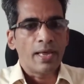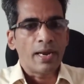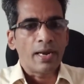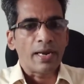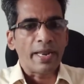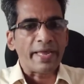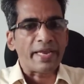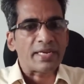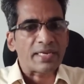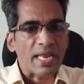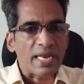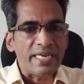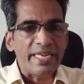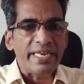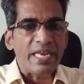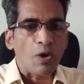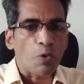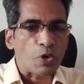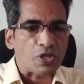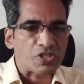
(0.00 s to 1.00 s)
Like
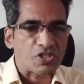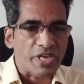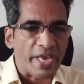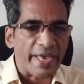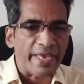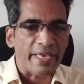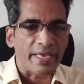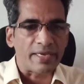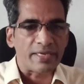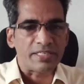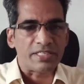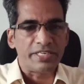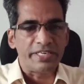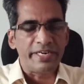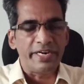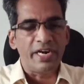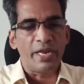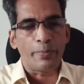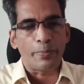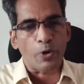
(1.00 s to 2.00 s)
Nalina was saying, she
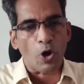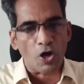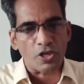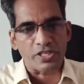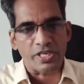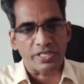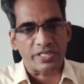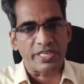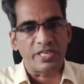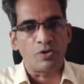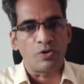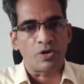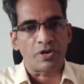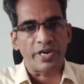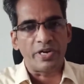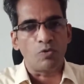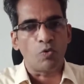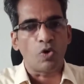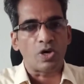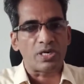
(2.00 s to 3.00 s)
did a project in
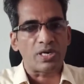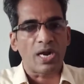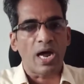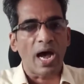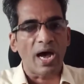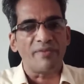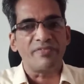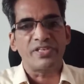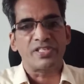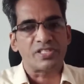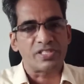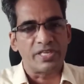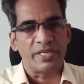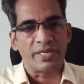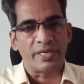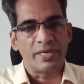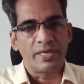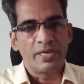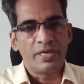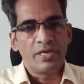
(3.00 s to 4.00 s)
rainwater
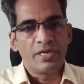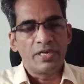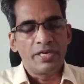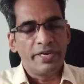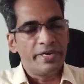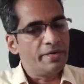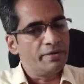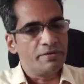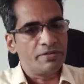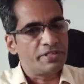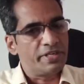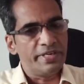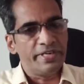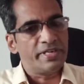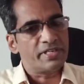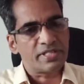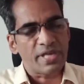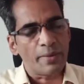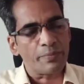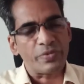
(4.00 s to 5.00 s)
harvesting. She
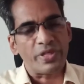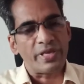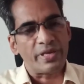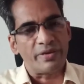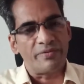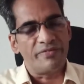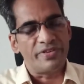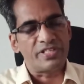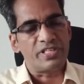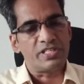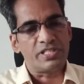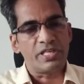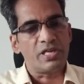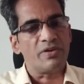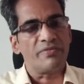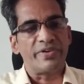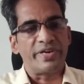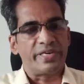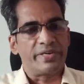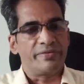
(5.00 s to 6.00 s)
did something which is
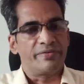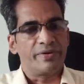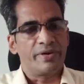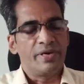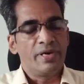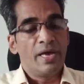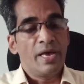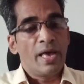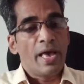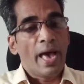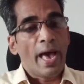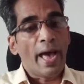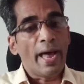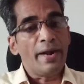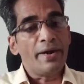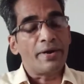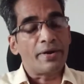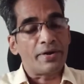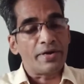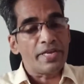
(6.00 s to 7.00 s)
innovative.
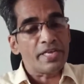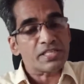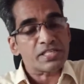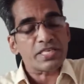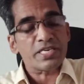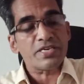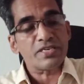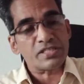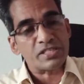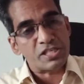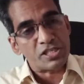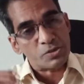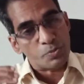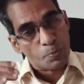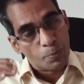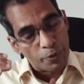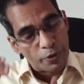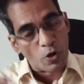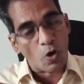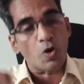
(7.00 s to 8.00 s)
And research is
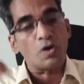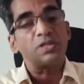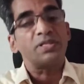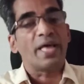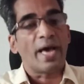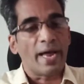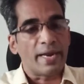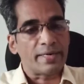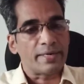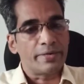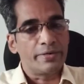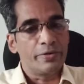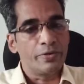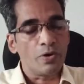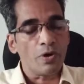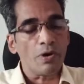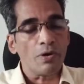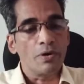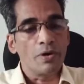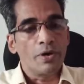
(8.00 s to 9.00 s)
beyond that, you
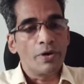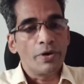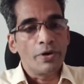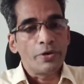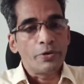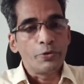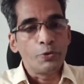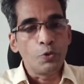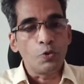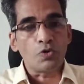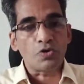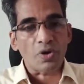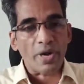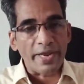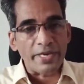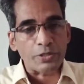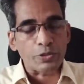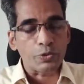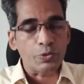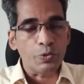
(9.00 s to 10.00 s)
know. You
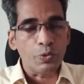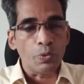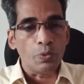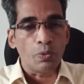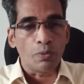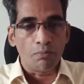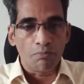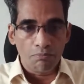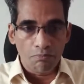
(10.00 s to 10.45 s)
try to,